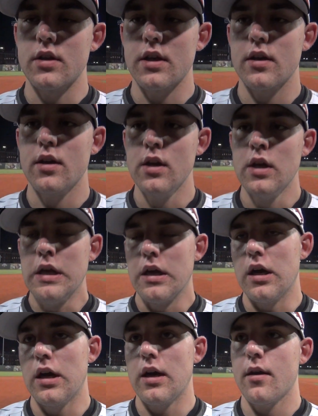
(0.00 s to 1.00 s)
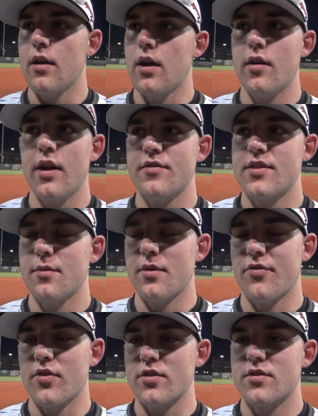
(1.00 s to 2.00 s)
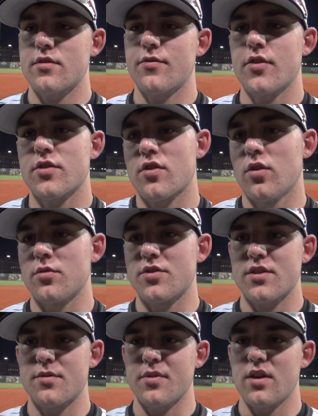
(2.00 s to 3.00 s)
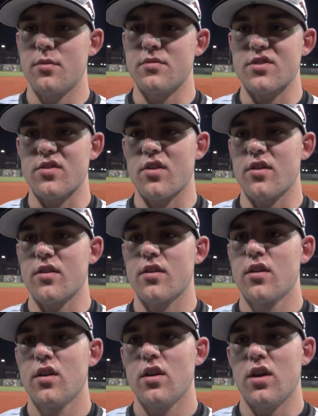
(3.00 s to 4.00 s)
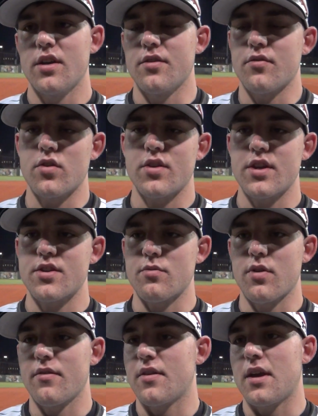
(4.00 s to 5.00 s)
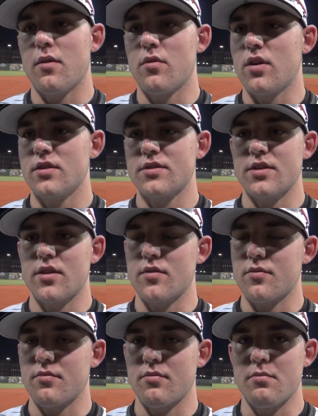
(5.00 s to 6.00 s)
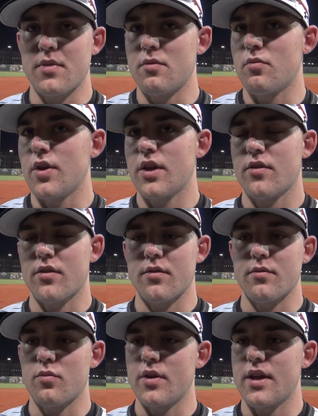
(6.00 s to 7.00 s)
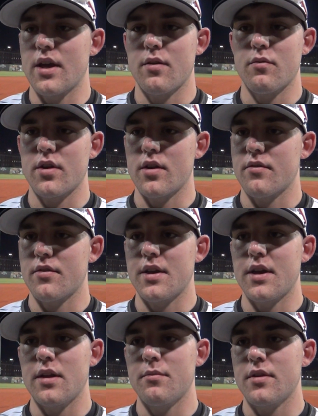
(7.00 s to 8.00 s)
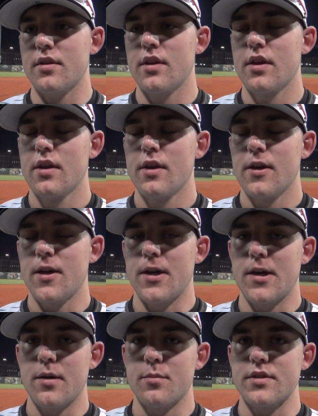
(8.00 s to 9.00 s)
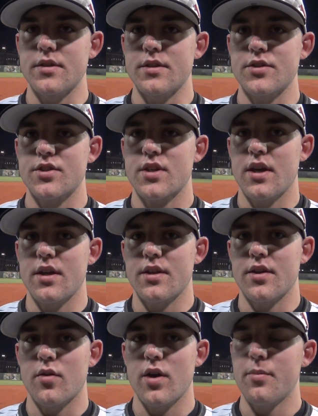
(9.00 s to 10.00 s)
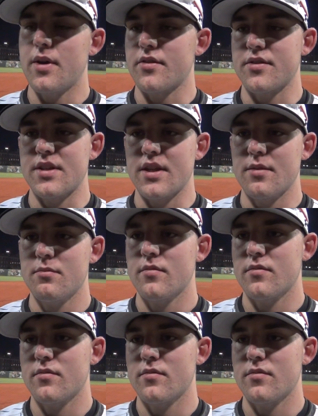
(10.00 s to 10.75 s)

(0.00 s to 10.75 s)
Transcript: Yeah, I would have to say my first goal was just to become a starter in the rotation wherever that was, midweek or weekend, wherever they need me, and just kind of help out the team.